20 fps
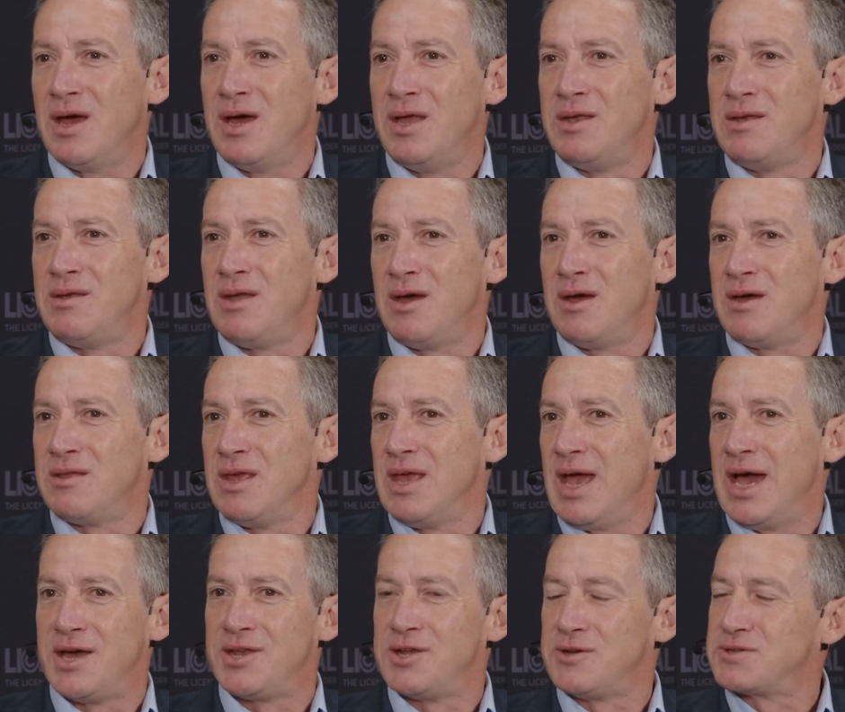and I
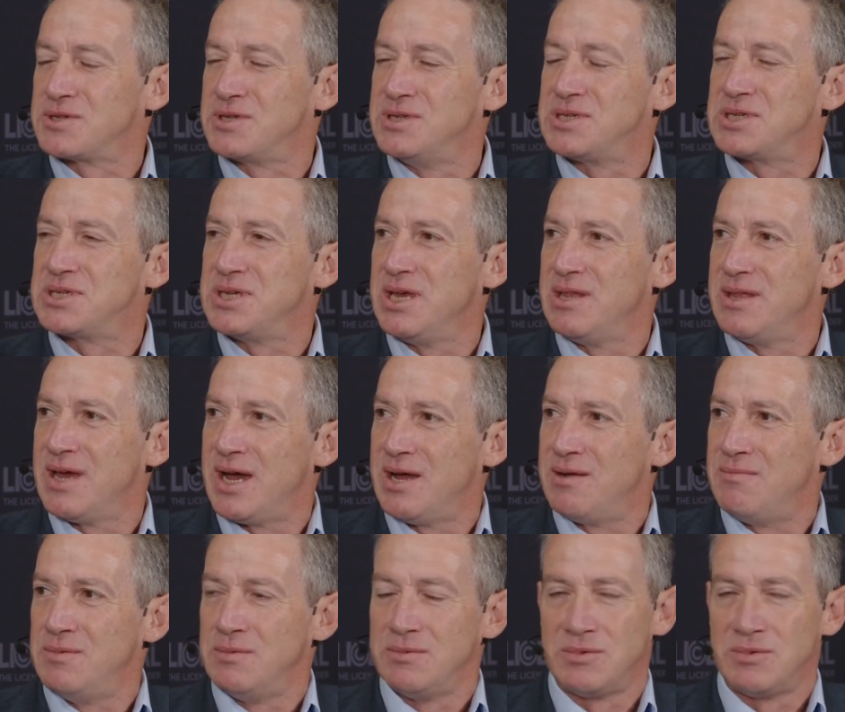think adults can see that.